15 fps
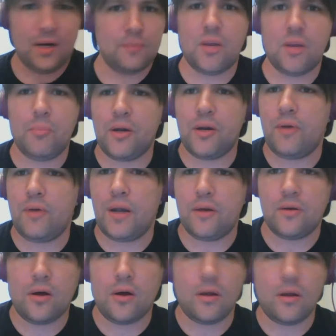jumping
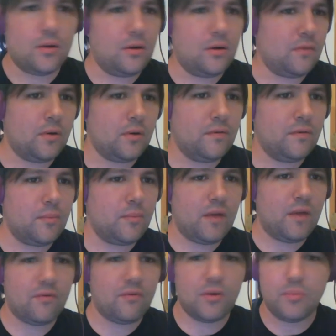around all over from
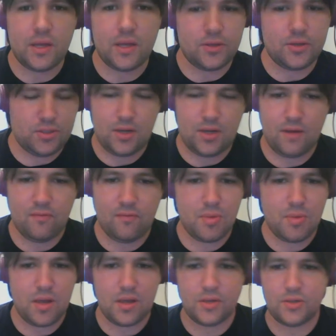every page to every
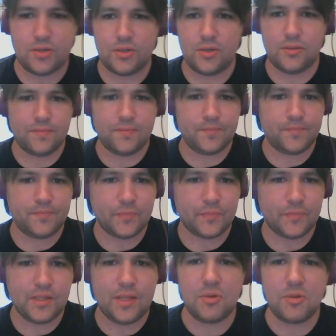page. So
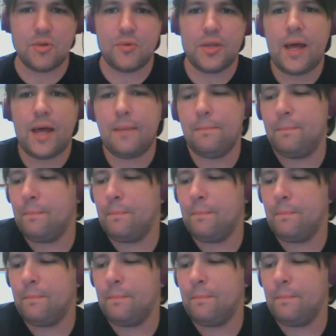let me know what you got.